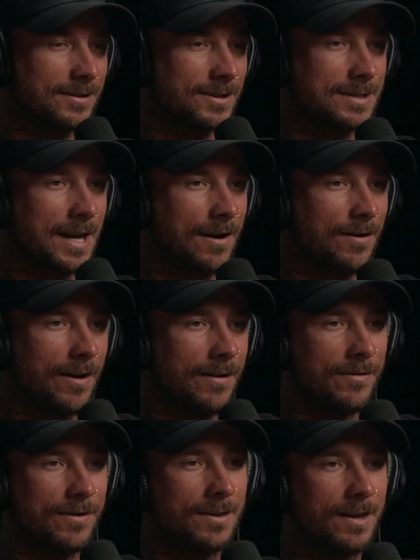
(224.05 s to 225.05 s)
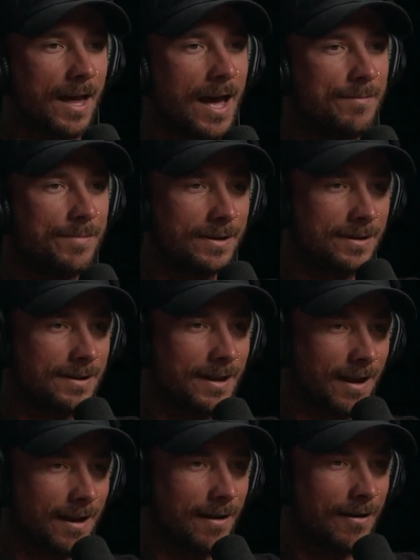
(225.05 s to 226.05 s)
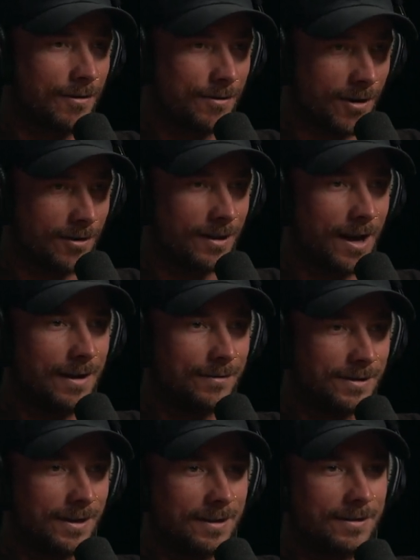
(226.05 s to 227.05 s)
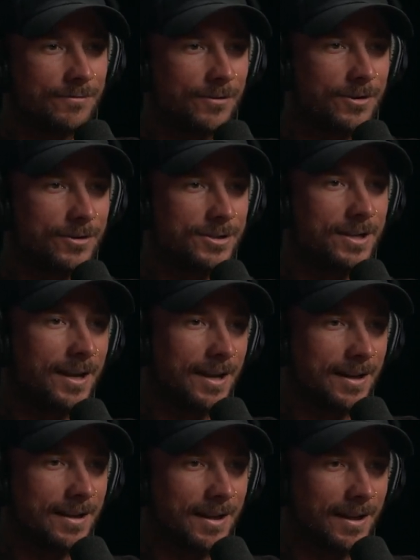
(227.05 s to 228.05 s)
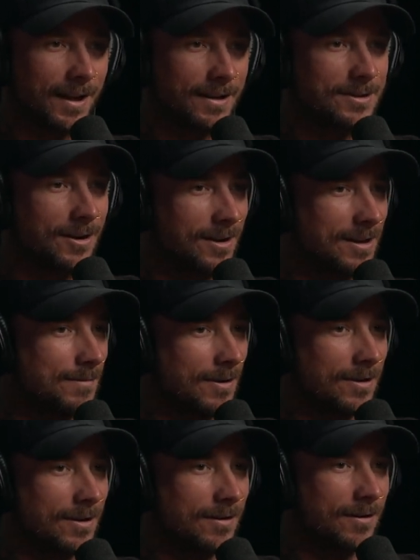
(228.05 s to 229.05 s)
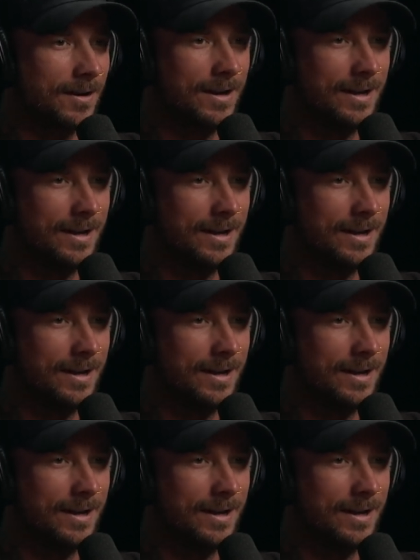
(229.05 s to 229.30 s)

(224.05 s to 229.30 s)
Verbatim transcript: just how everything happened and like how our lives like converged again and then like talking yeah. about gear